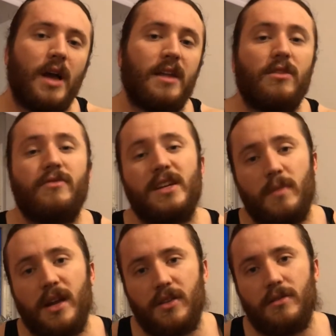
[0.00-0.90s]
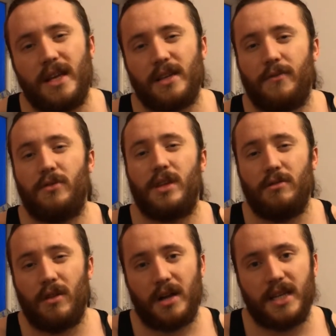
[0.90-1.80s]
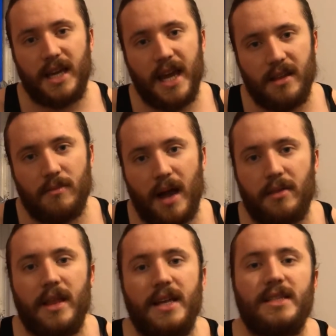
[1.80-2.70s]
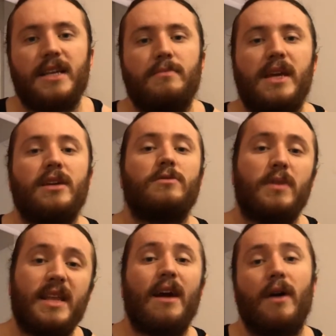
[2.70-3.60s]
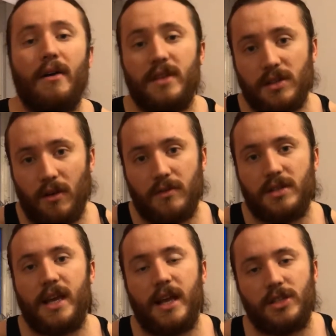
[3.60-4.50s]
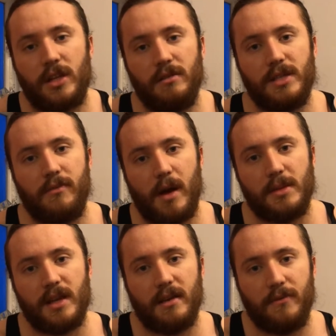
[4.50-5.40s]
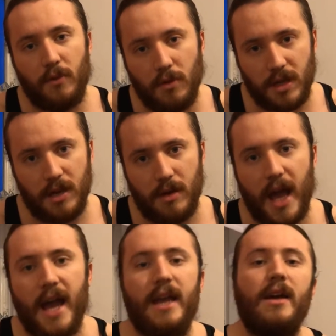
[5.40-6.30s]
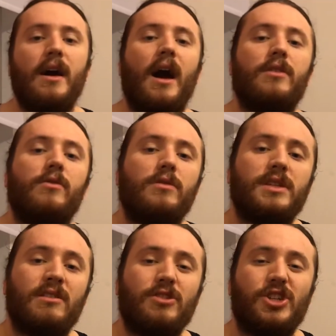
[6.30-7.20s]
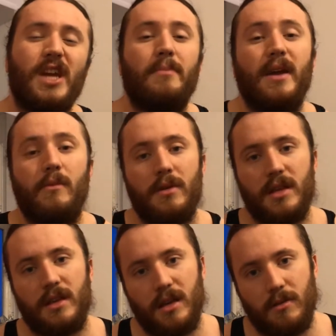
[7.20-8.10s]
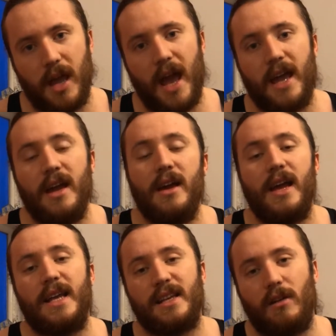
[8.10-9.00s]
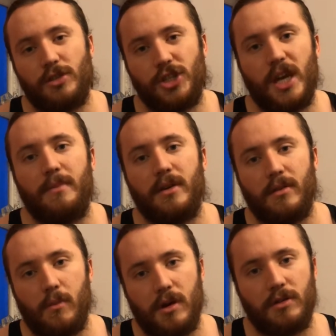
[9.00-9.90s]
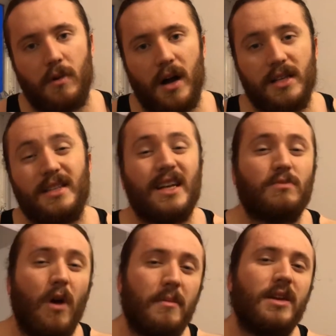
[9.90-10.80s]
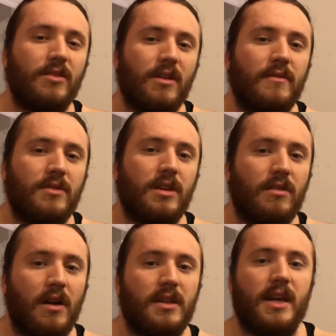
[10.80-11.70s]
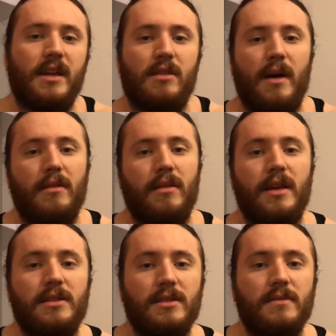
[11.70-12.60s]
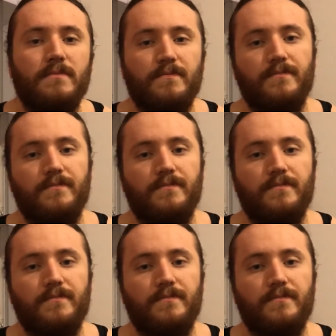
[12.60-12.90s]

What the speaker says: And the reason we can do this for the United Kingdom athletes is because we now have this obviously exclusive website for the UK, and also shipping within the UK is a lot cheaper than worldwide. So that's why we can do it for the United Kingdom athletes.